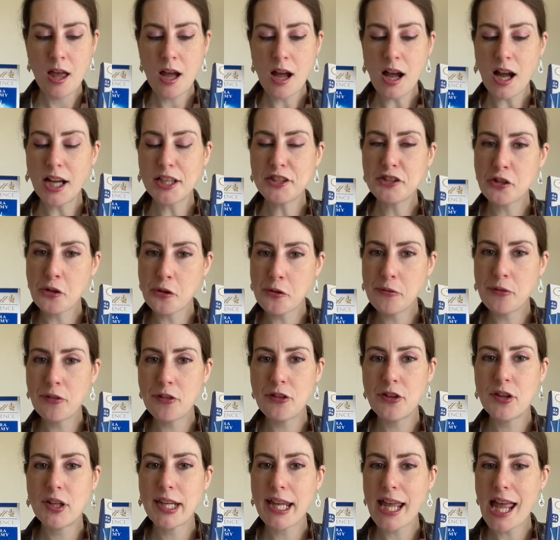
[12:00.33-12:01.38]
I don't
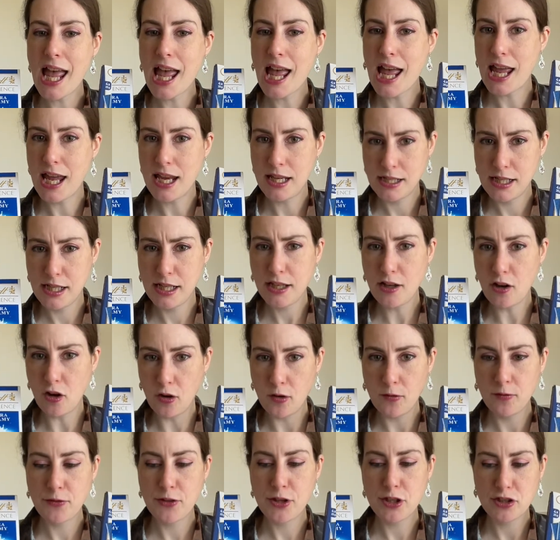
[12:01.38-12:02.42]
think any
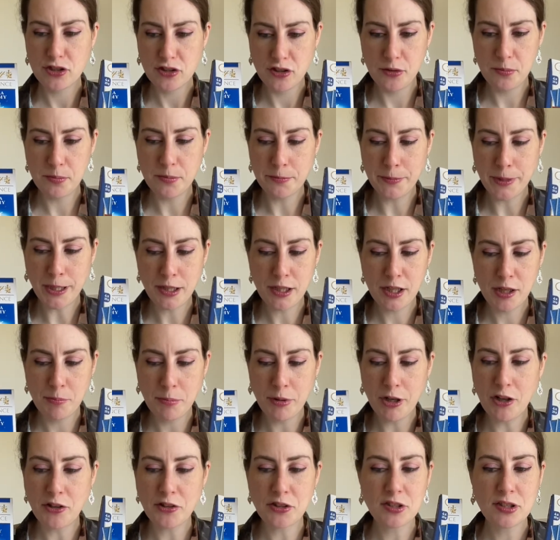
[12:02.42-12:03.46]
of the supermarket
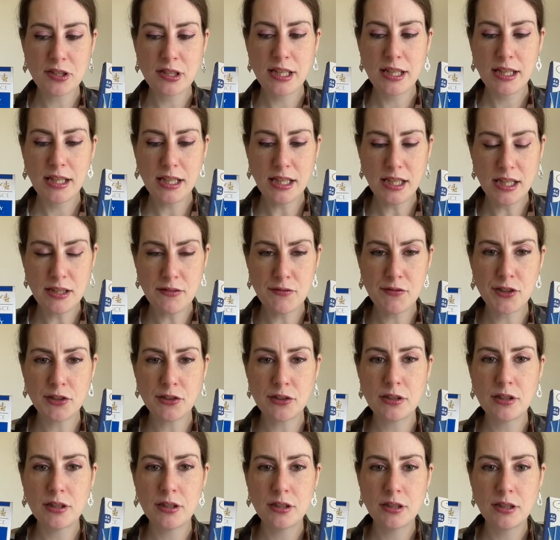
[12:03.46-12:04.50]
bars
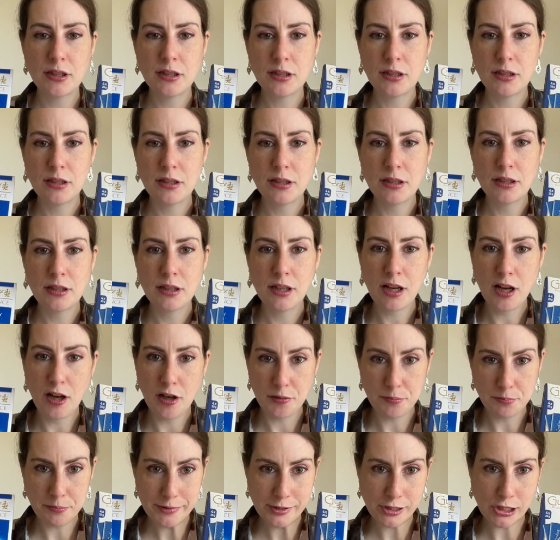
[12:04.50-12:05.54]
even
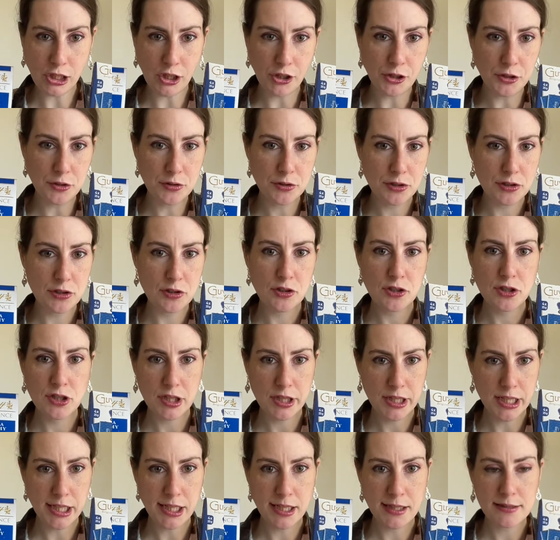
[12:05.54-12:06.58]
come close to
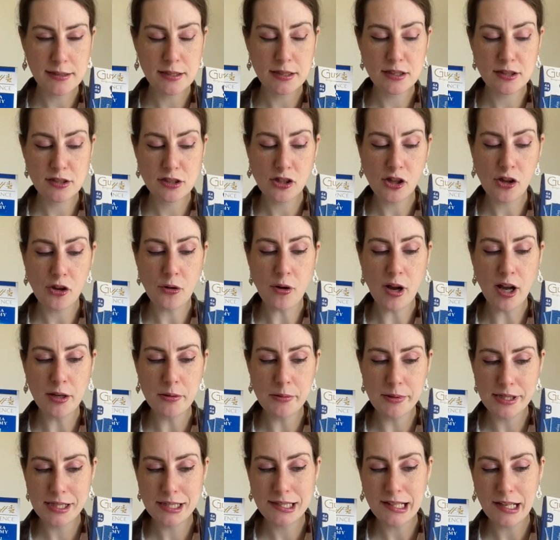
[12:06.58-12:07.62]
these. So I
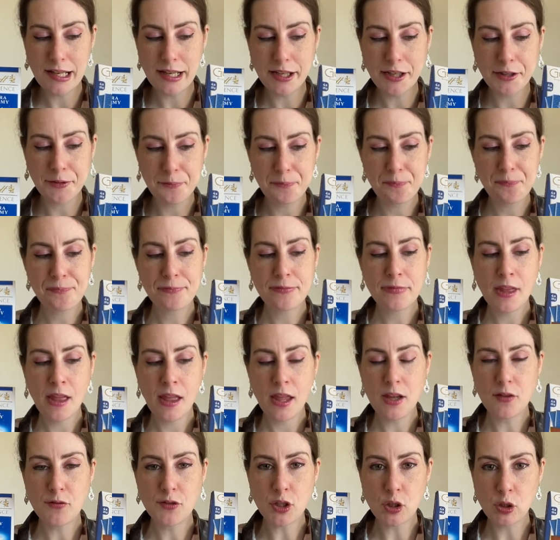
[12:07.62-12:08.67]
would say
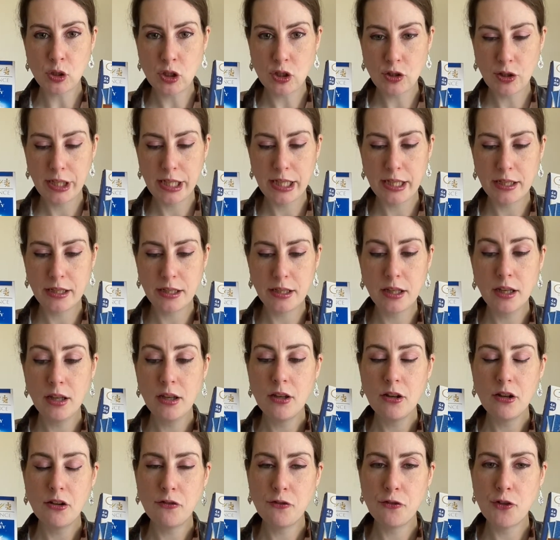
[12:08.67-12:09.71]
if you're looking
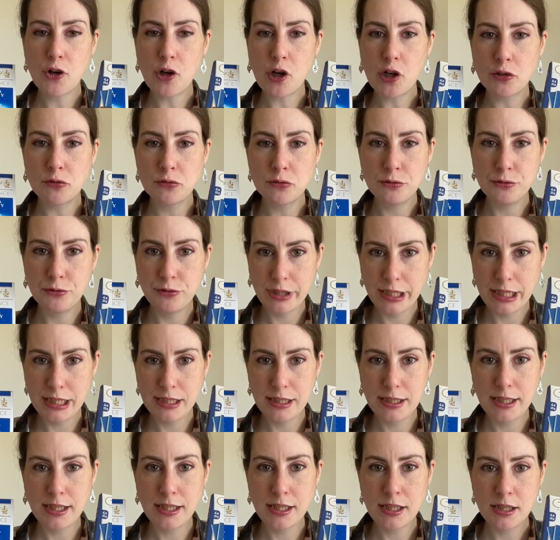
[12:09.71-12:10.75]
for a
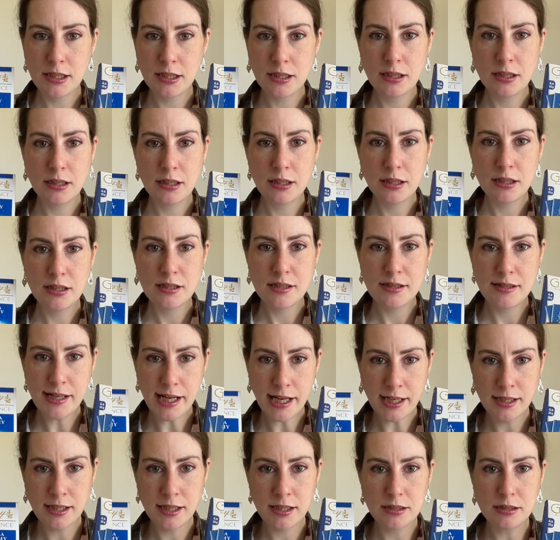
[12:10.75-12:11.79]
really
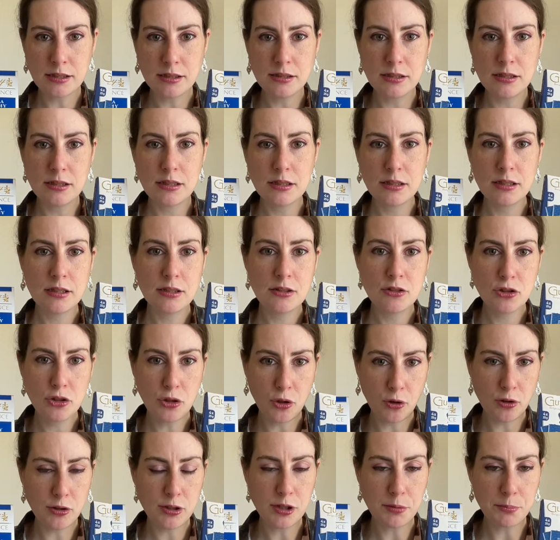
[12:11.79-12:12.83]
decadent
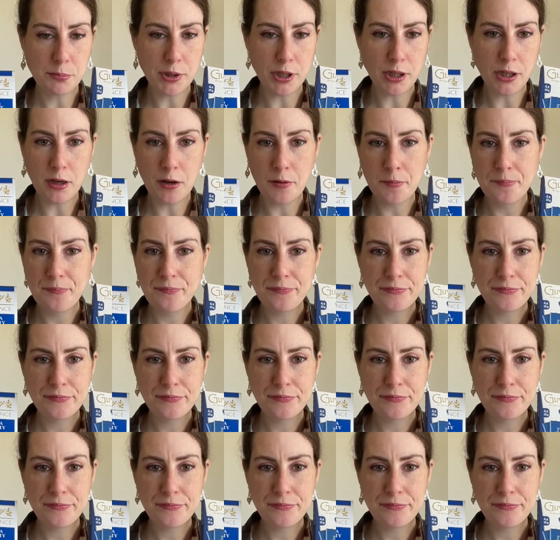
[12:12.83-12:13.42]
chocolate bar,